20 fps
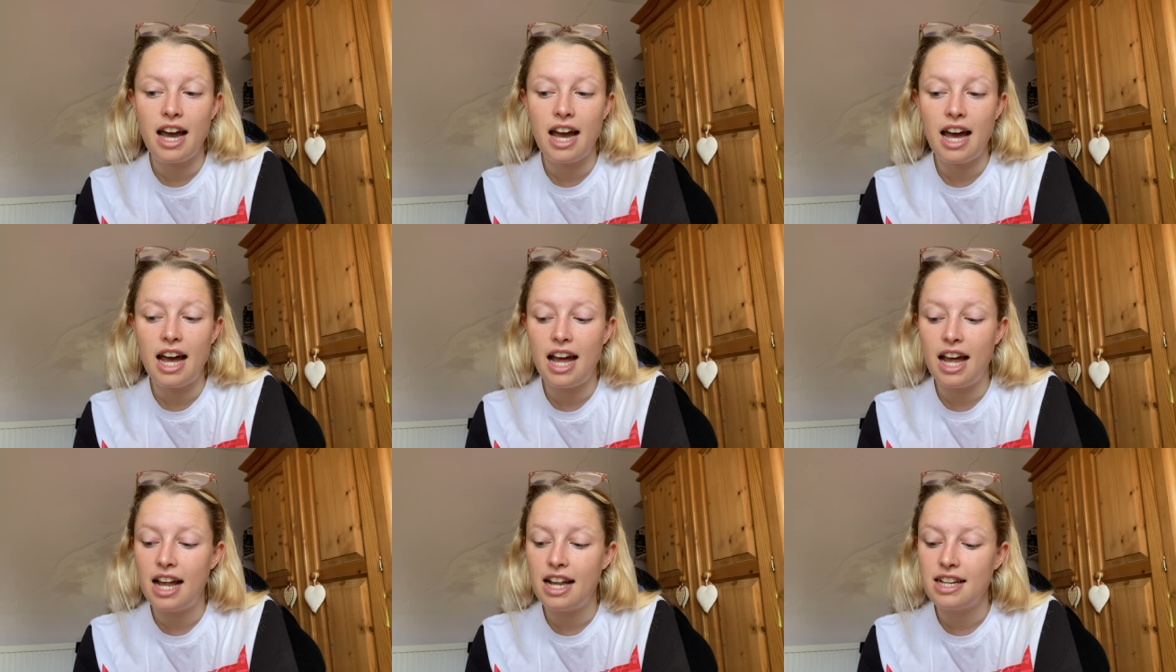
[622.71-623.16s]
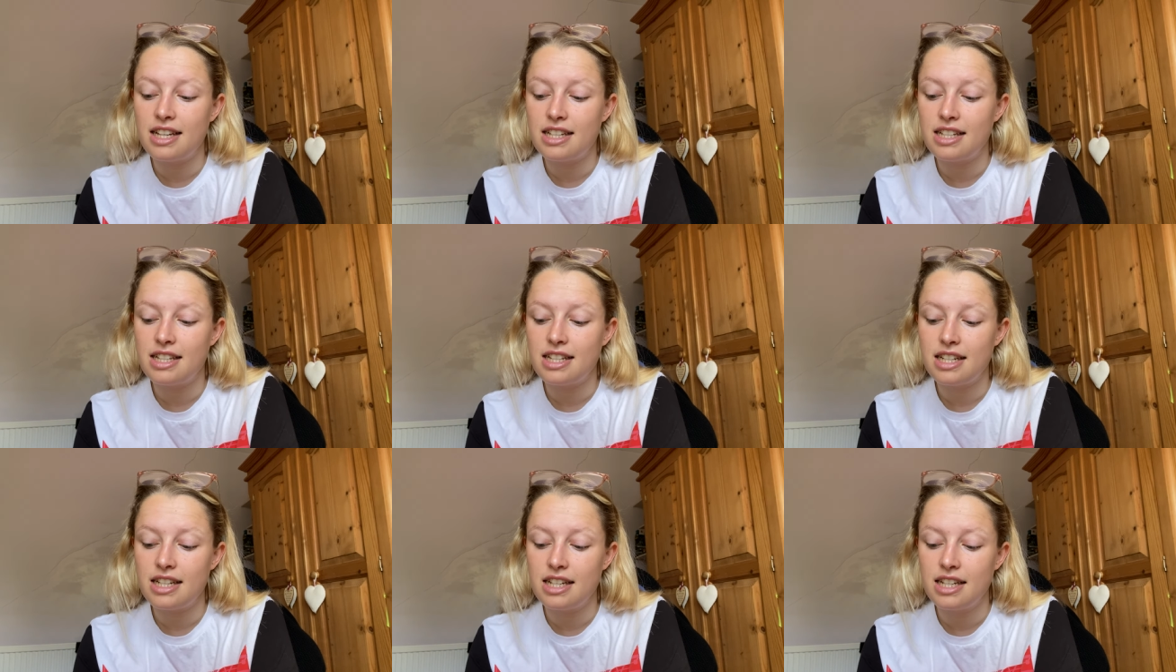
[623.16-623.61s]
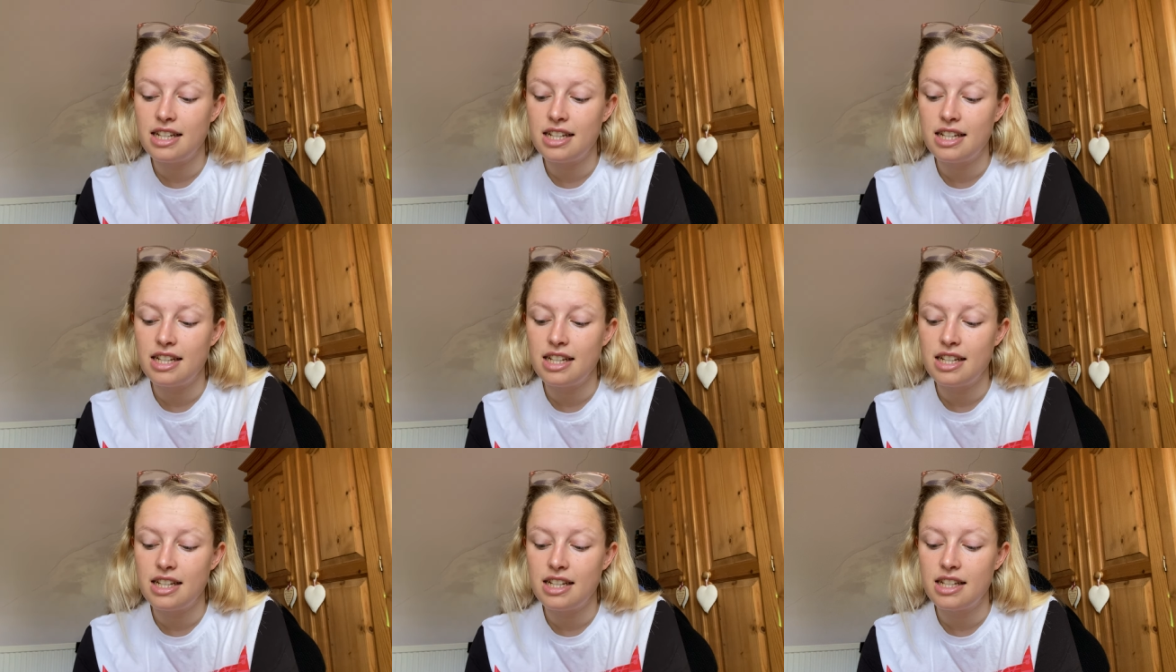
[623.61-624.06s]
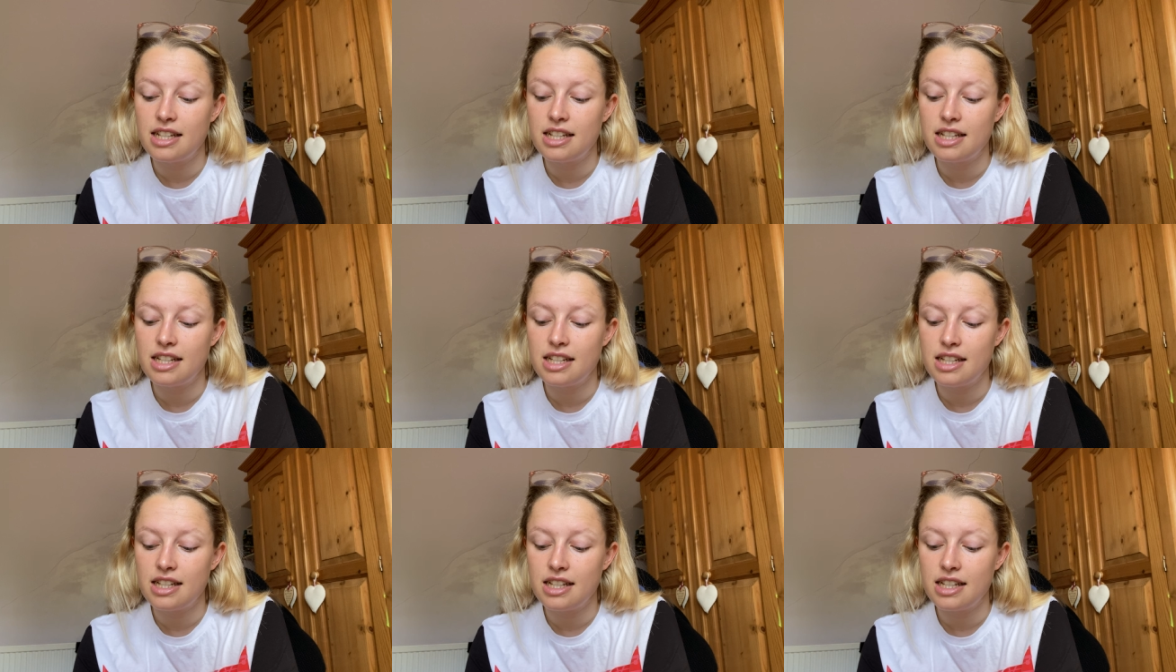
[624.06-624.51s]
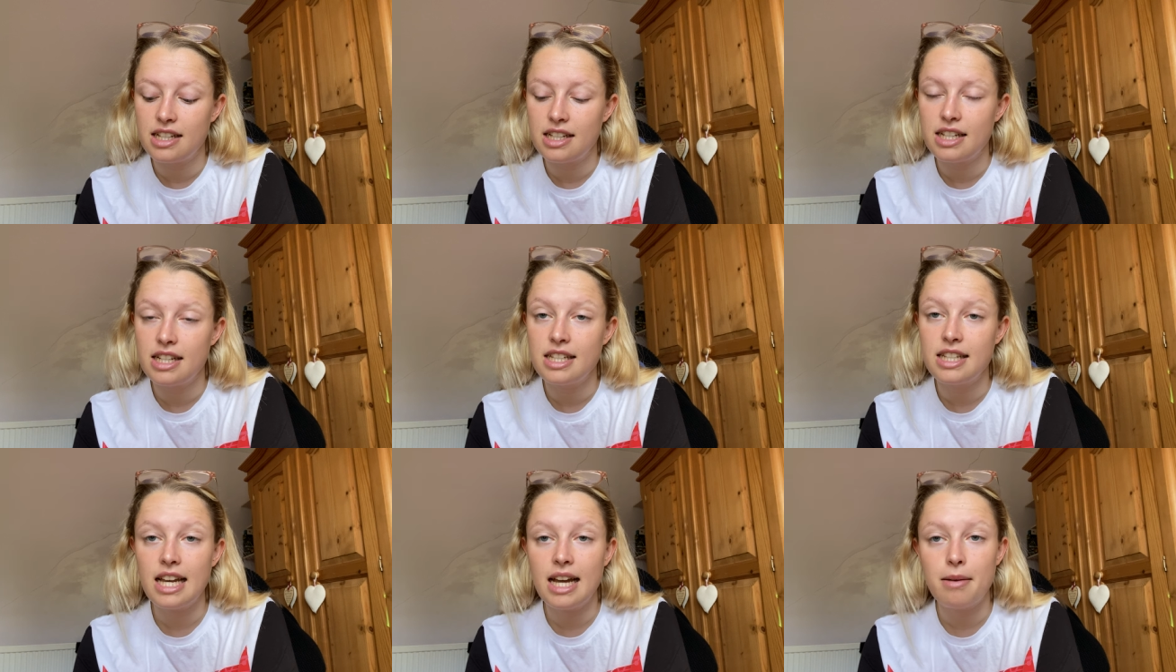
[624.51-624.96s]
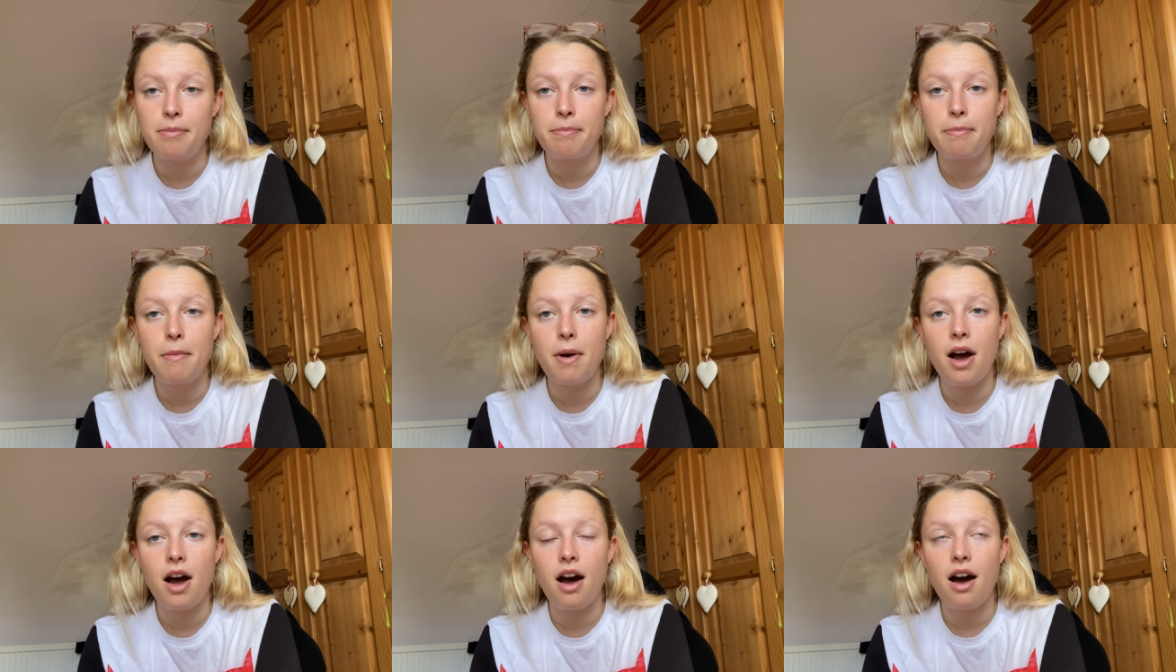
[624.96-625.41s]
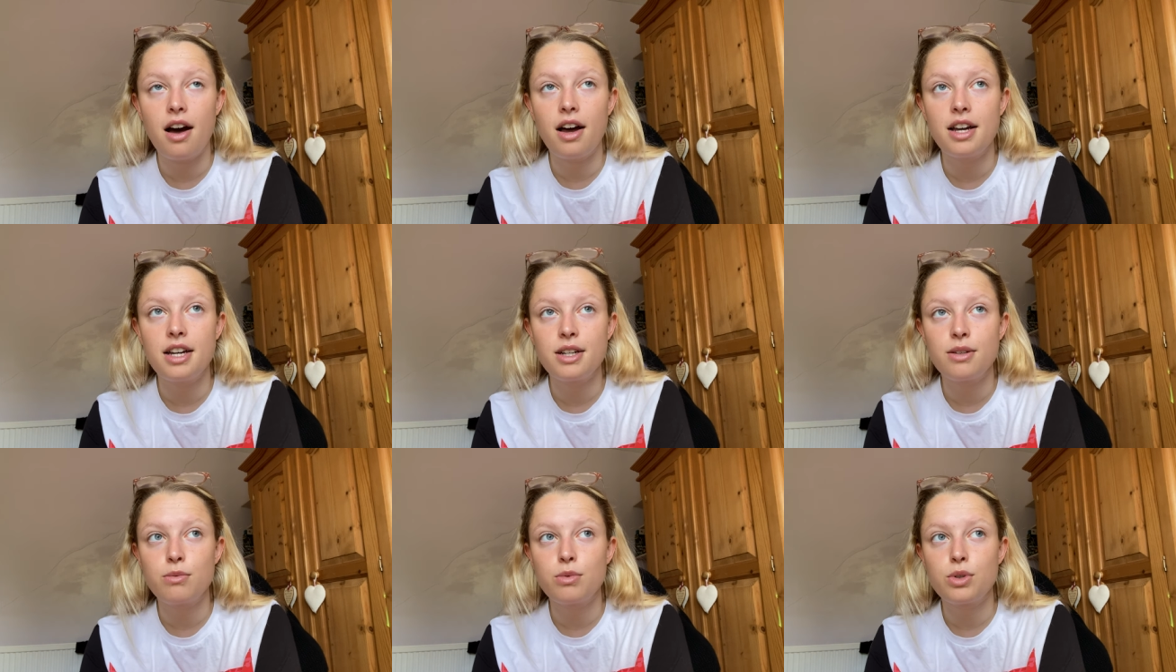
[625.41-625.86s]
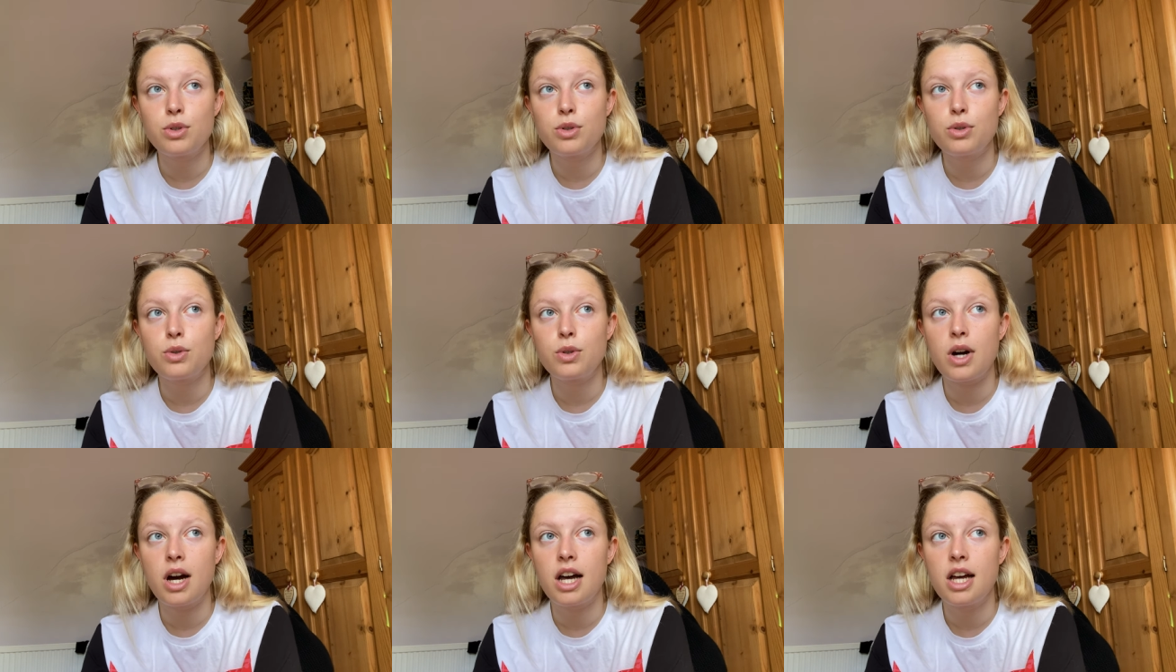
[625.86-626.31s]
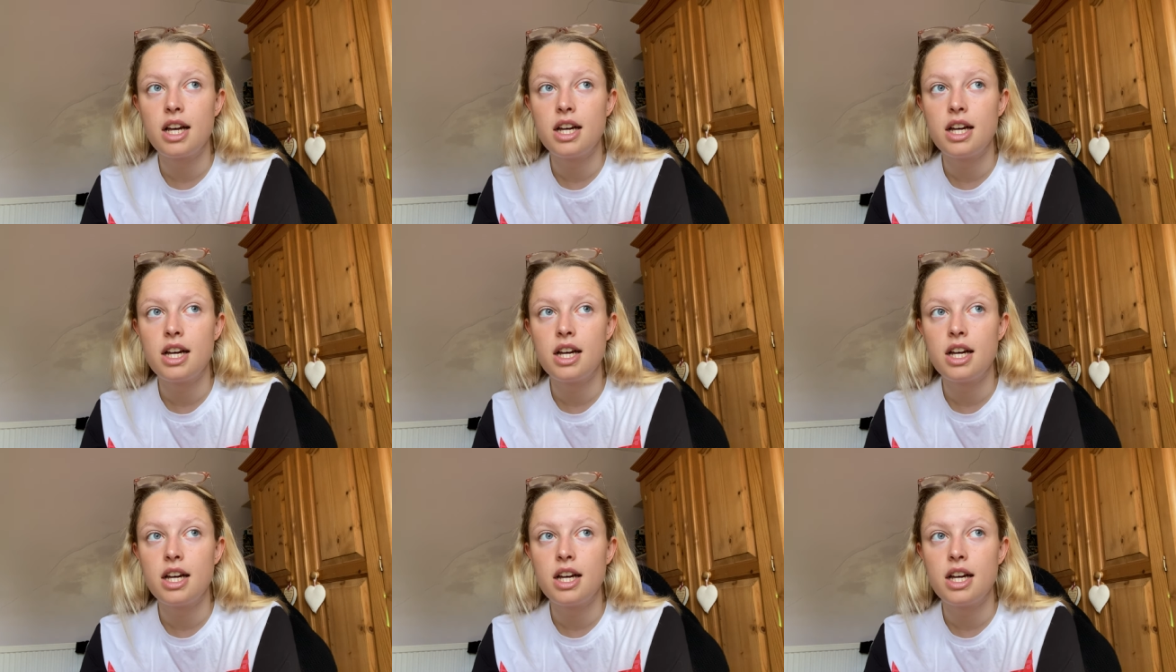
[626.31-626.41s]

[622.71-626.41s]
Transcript: and yeah I will